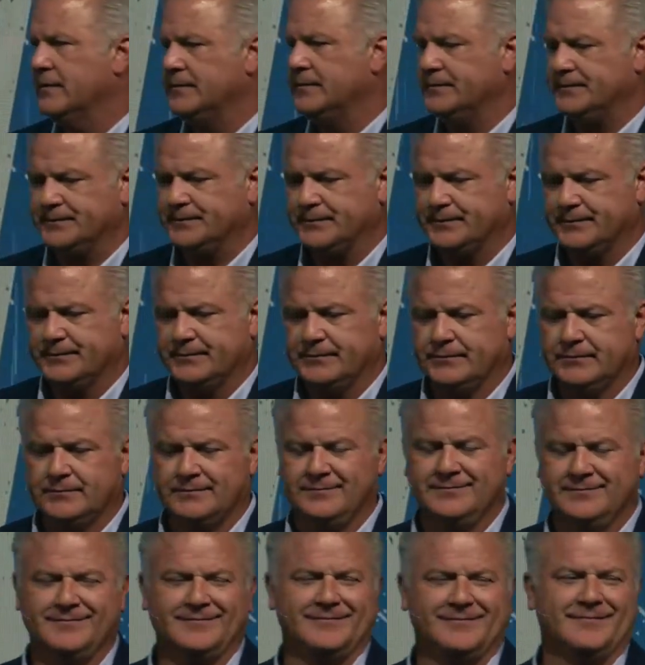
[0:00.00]

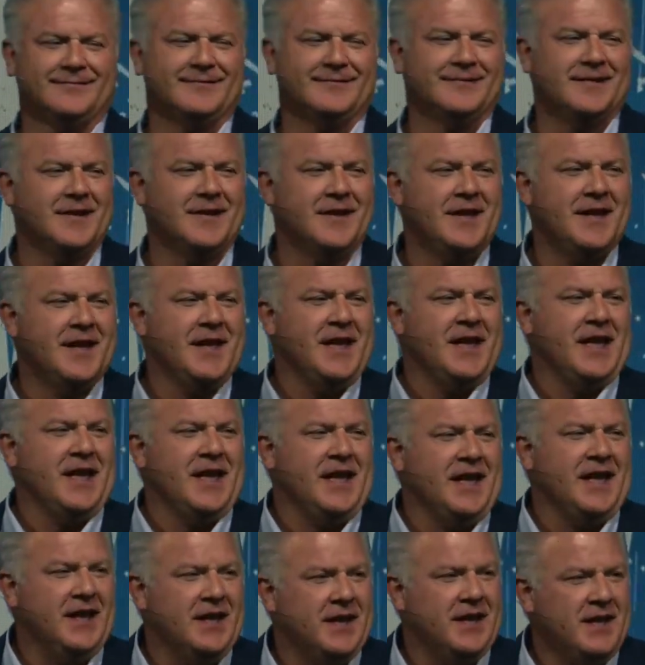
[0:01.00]

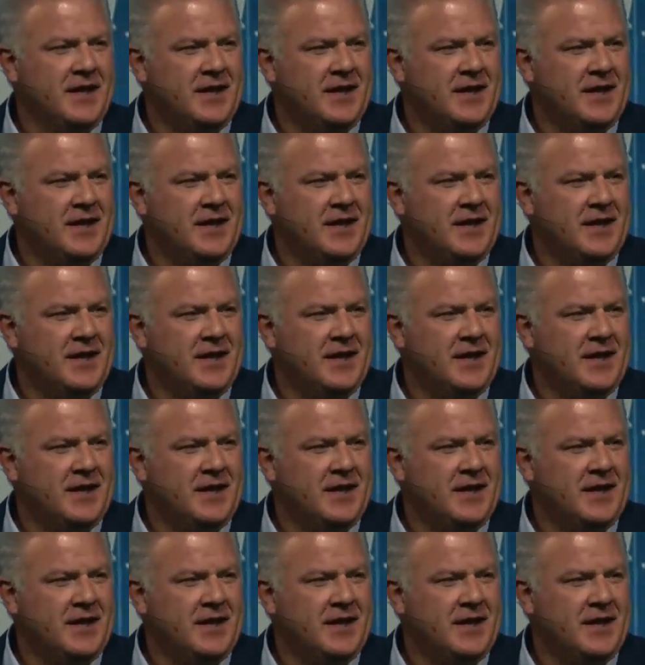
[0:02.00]
(no one is talking)